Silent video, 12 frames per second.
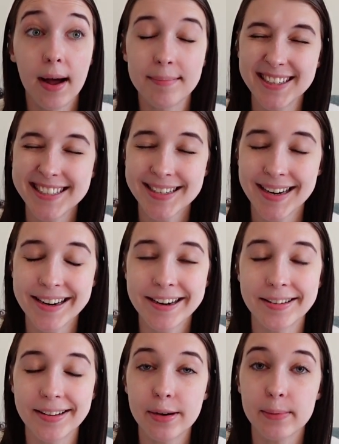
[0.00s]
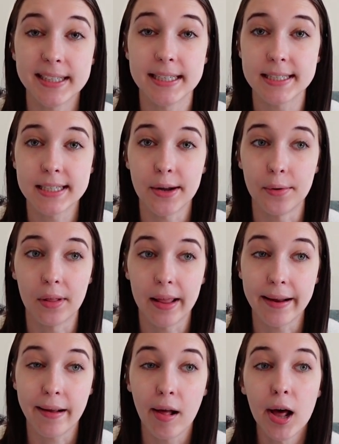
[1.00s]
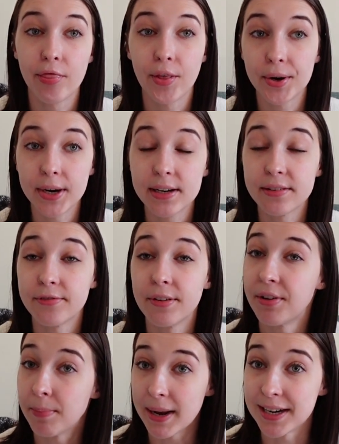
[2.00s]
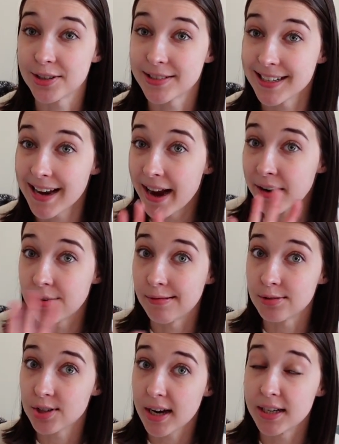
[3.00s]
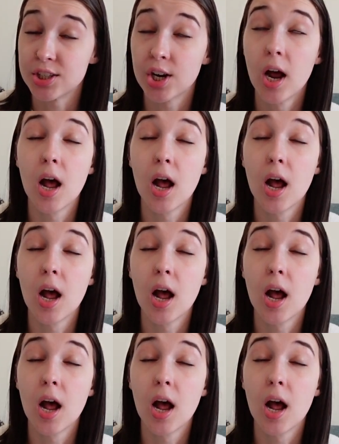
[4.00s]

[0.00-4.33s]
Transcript: I'm just taking it like really slow, like 30 to 50 pages a day. Don't judge.